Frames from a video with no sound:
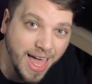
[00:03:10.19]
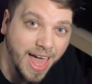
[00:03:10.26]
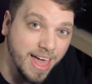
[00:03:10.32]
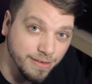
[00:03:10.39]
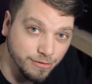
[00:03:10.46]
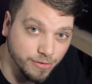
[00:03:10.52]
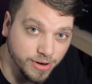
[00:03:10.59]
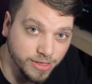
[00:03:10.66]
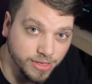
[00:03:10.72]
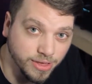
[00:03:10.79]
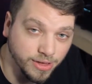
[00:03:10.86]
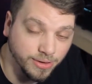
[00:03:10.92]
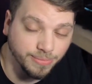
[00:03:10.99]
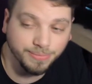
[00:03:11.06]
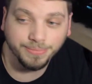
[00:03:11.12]

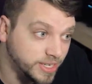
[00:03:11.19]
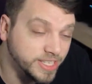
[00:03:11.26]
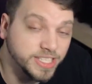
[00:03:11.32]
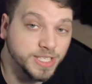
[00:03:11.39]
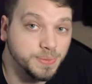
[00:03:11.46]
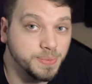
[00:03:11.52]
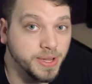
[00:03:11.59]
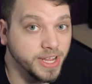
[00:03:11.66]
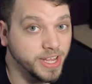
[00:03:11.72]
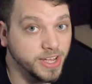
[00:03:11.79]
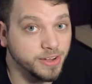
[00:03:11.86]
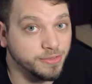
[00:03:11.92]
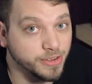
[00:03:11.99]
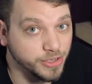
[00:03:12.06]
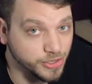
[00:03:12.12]
everything. And
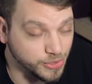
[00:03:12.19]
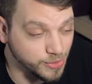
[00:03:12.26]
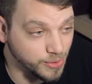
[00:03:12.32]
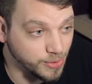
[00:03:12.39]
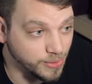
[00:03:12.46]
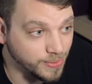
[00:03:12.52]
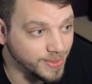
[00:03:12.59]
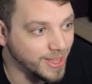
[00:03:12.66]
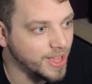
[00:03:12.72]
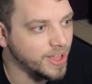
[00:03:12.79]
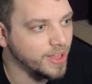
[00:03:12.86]
speaking of control,